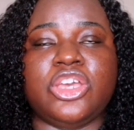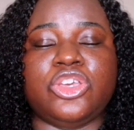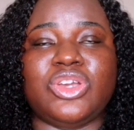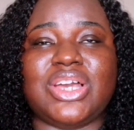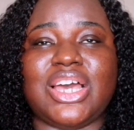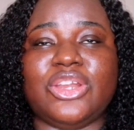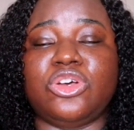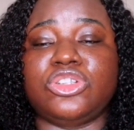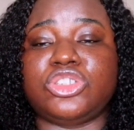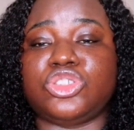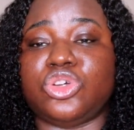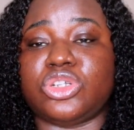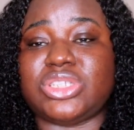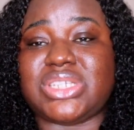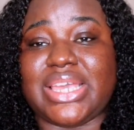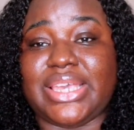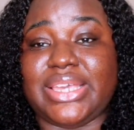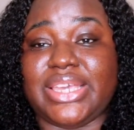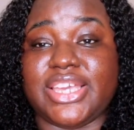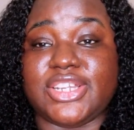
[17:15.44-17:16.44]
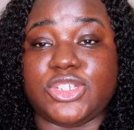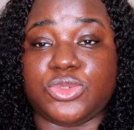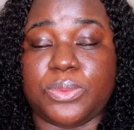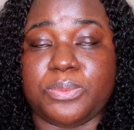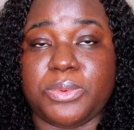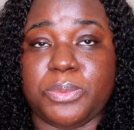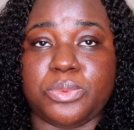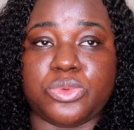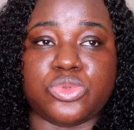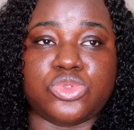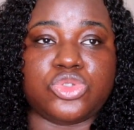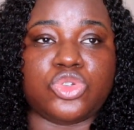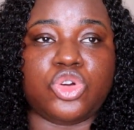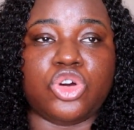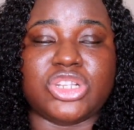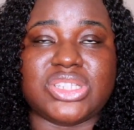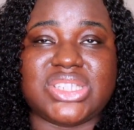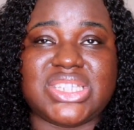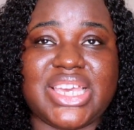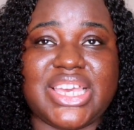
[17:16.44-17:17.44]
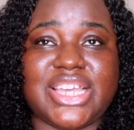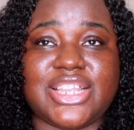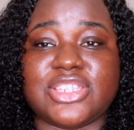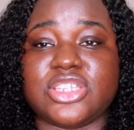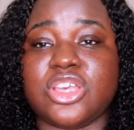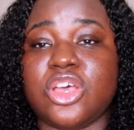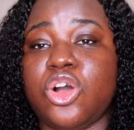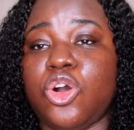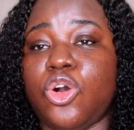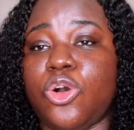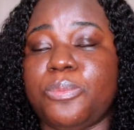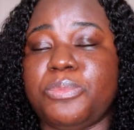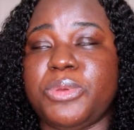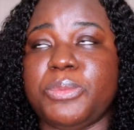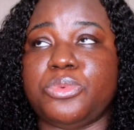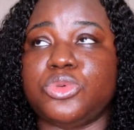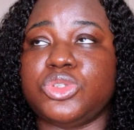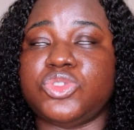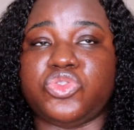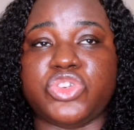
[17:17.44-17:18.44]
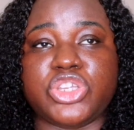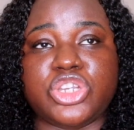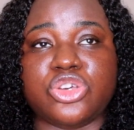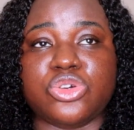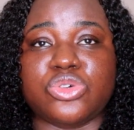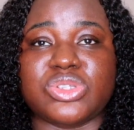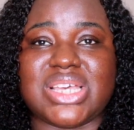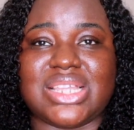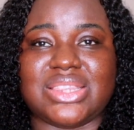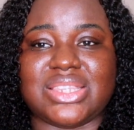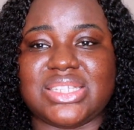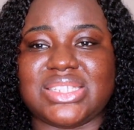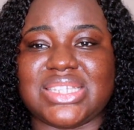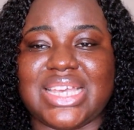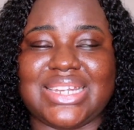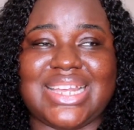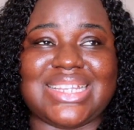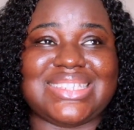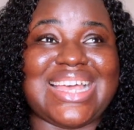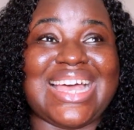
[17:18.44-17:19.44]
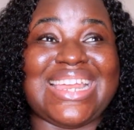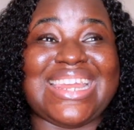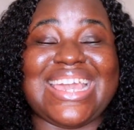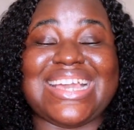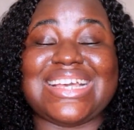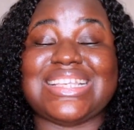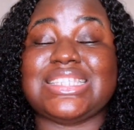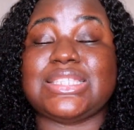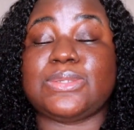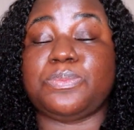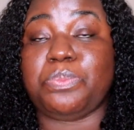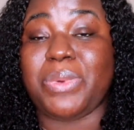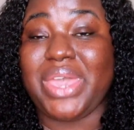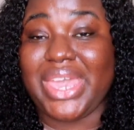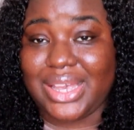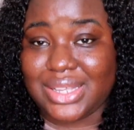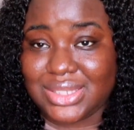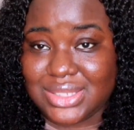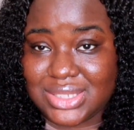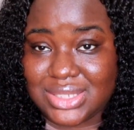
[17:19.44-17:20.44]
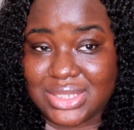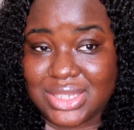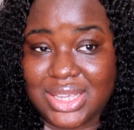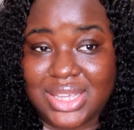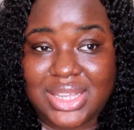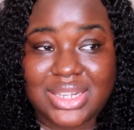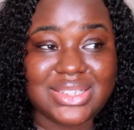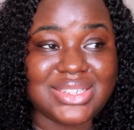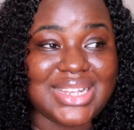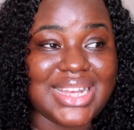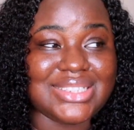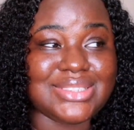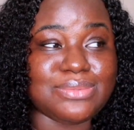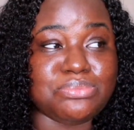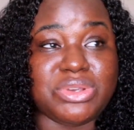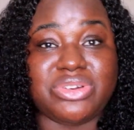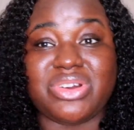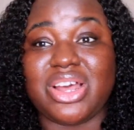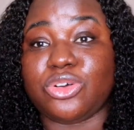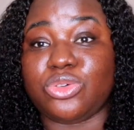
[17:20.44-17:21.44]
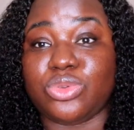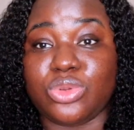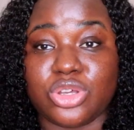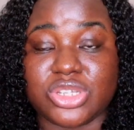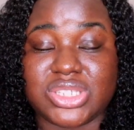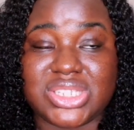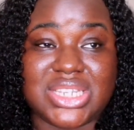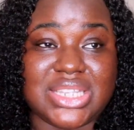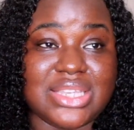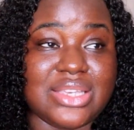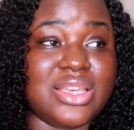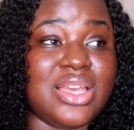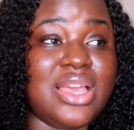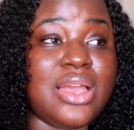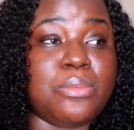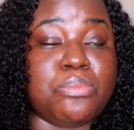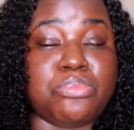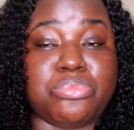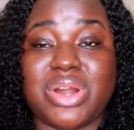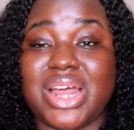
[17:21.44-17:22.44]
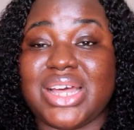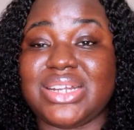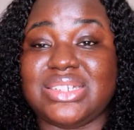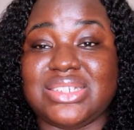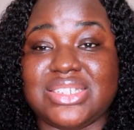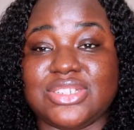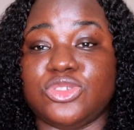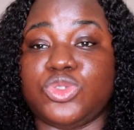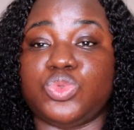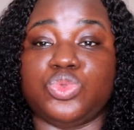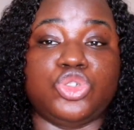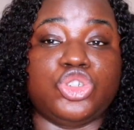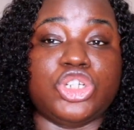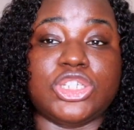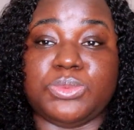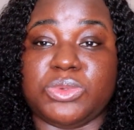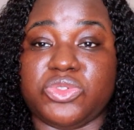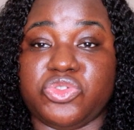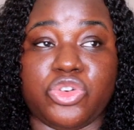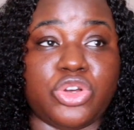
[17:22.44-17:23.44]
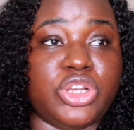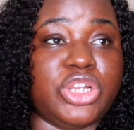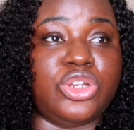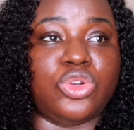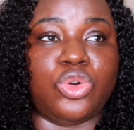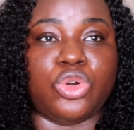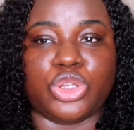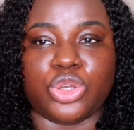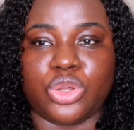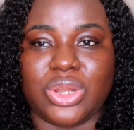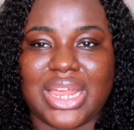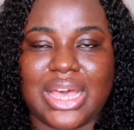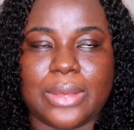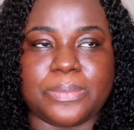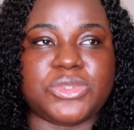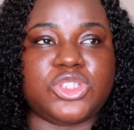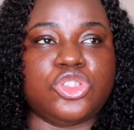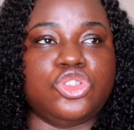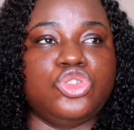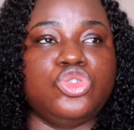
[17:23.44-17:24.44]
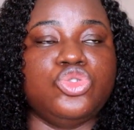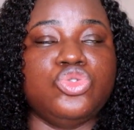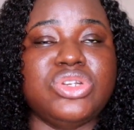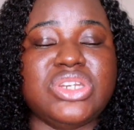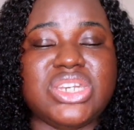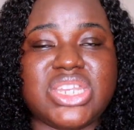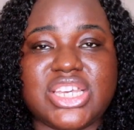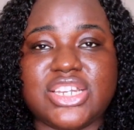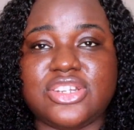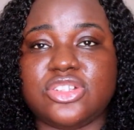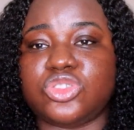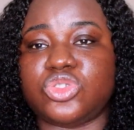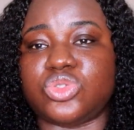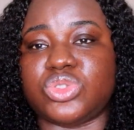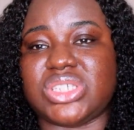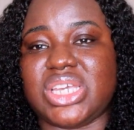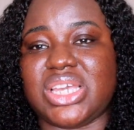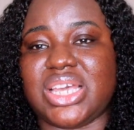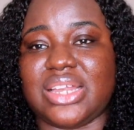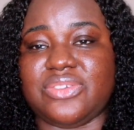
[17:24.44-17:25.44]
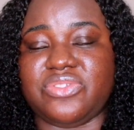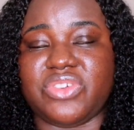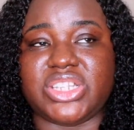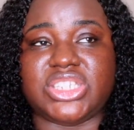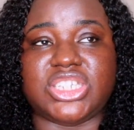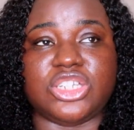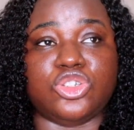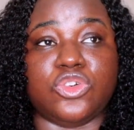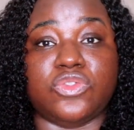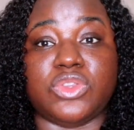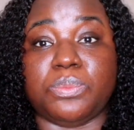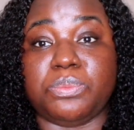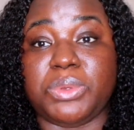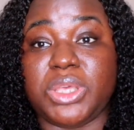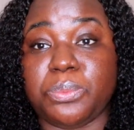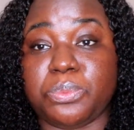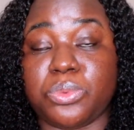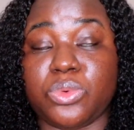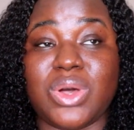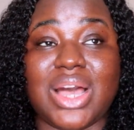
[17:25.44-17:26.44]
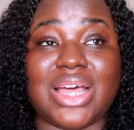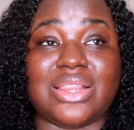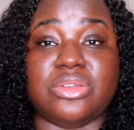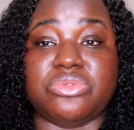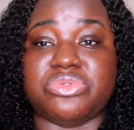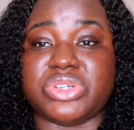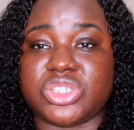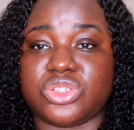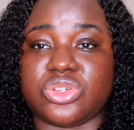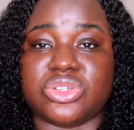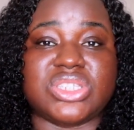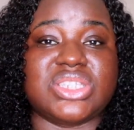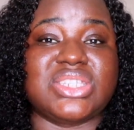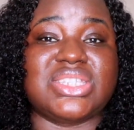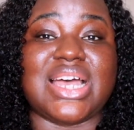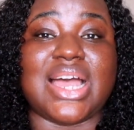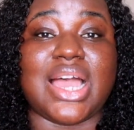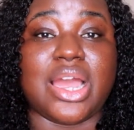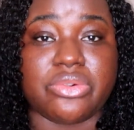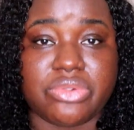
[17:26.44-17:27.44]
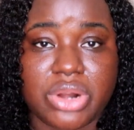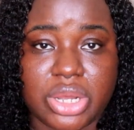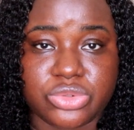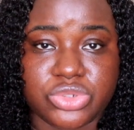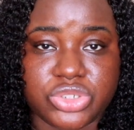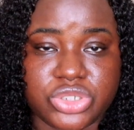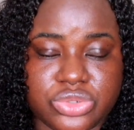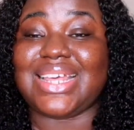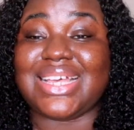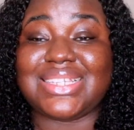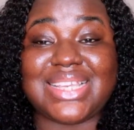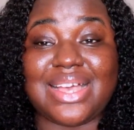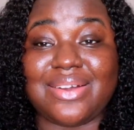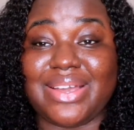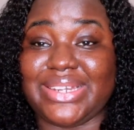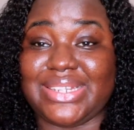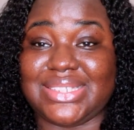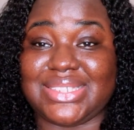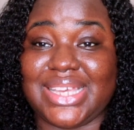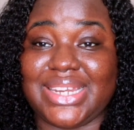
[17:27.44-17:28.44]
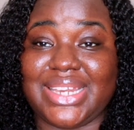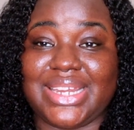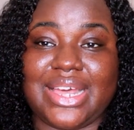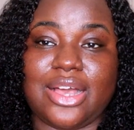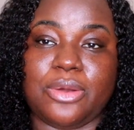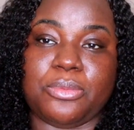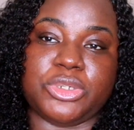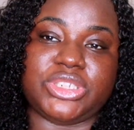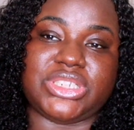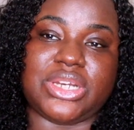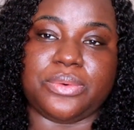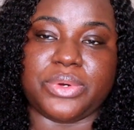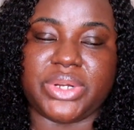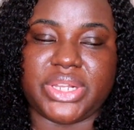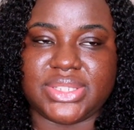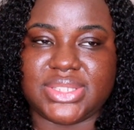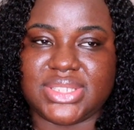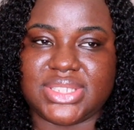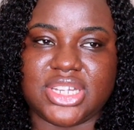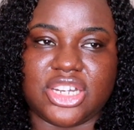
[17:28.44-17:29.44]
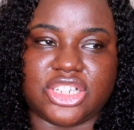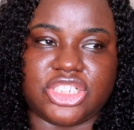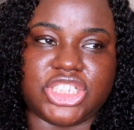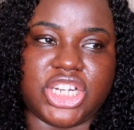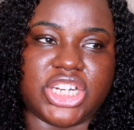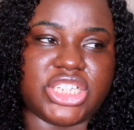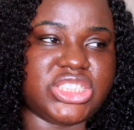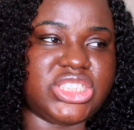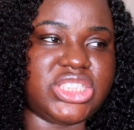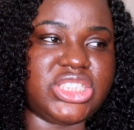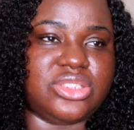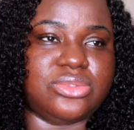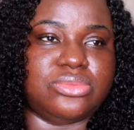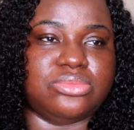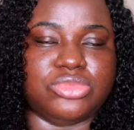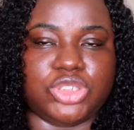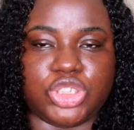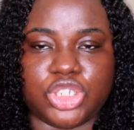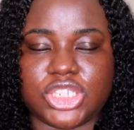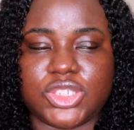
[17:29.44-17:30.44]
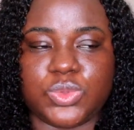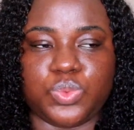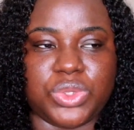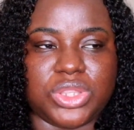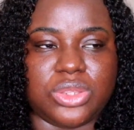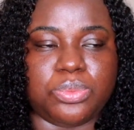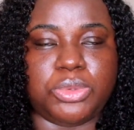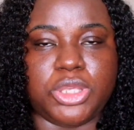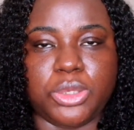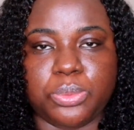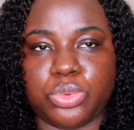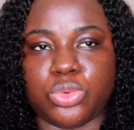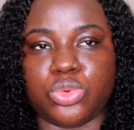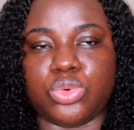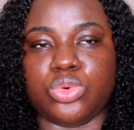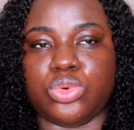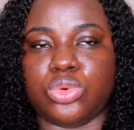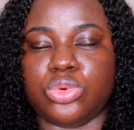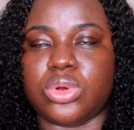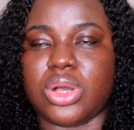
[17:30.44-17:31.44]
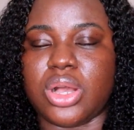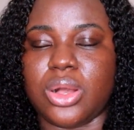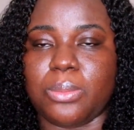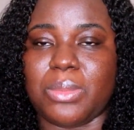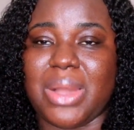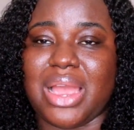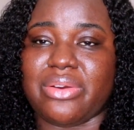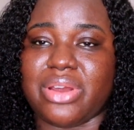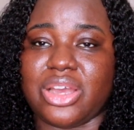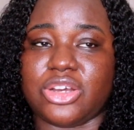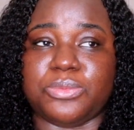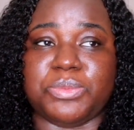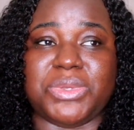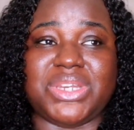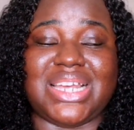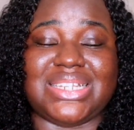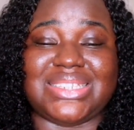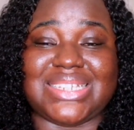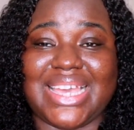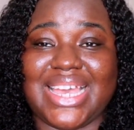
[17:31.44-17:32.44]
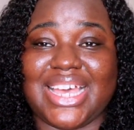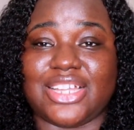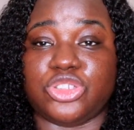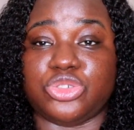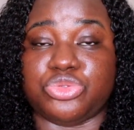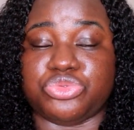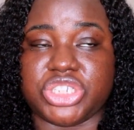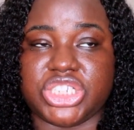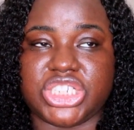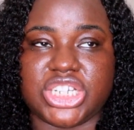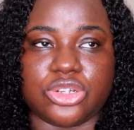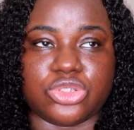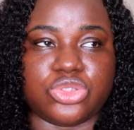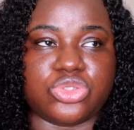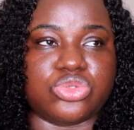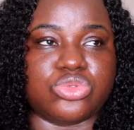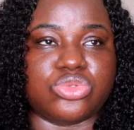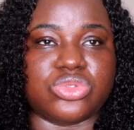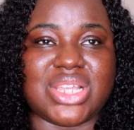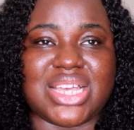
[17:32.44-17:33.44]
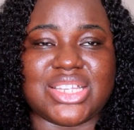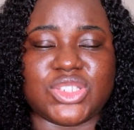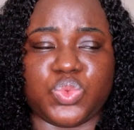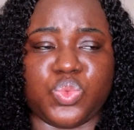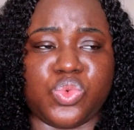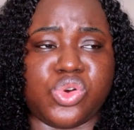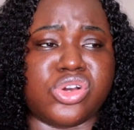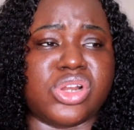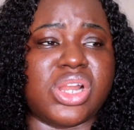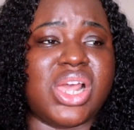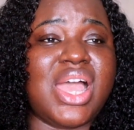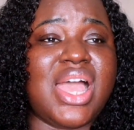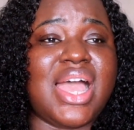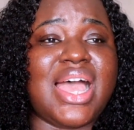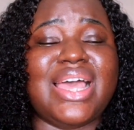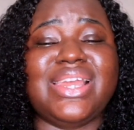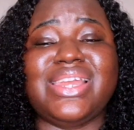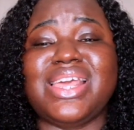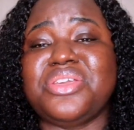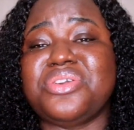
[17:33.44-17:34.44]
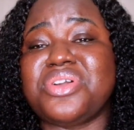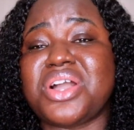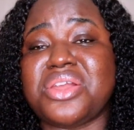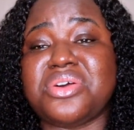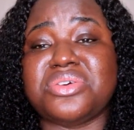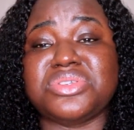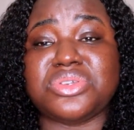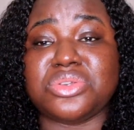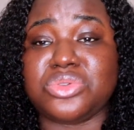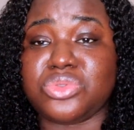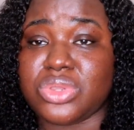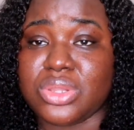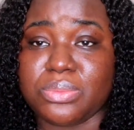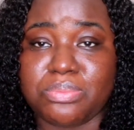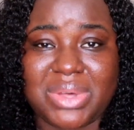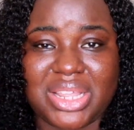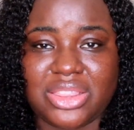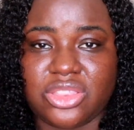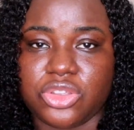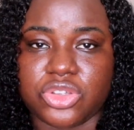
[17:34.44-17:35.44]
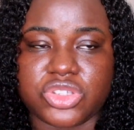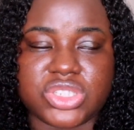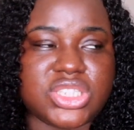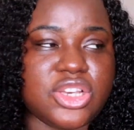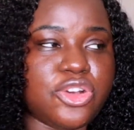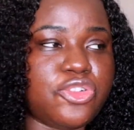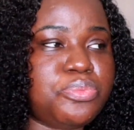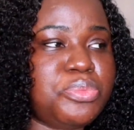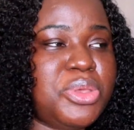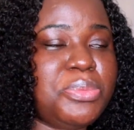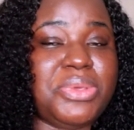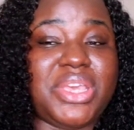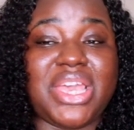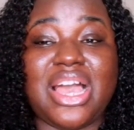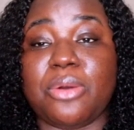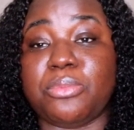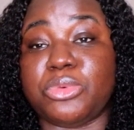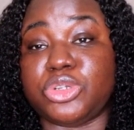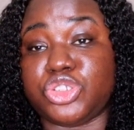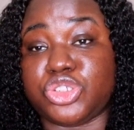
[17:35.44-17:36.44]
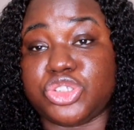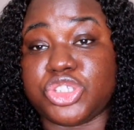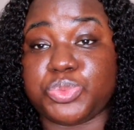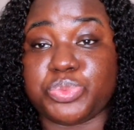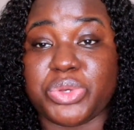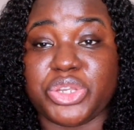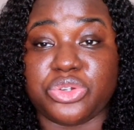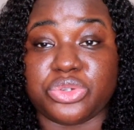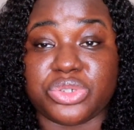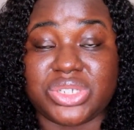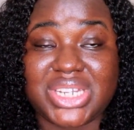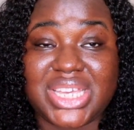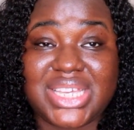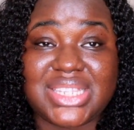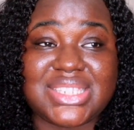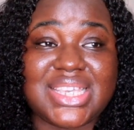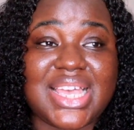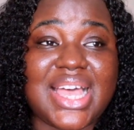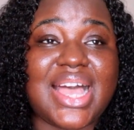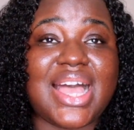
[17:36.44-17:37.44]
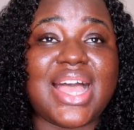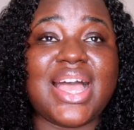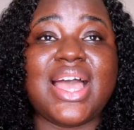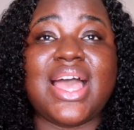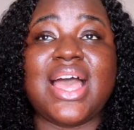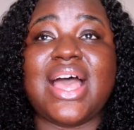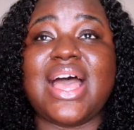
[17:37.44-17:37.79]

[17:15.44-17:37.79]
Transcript: you cannot not engage with people's content or people's videos and things like that and expect that miraculously brand deals will just be falling on your laps. You need to take advantage of the people and the resources that are around you. That's how I decided how much I wanted to start charging, just with people um, around me that I had to reach out to. That's one. And then you can also do the math yourself. Maybe how much do you spend on data?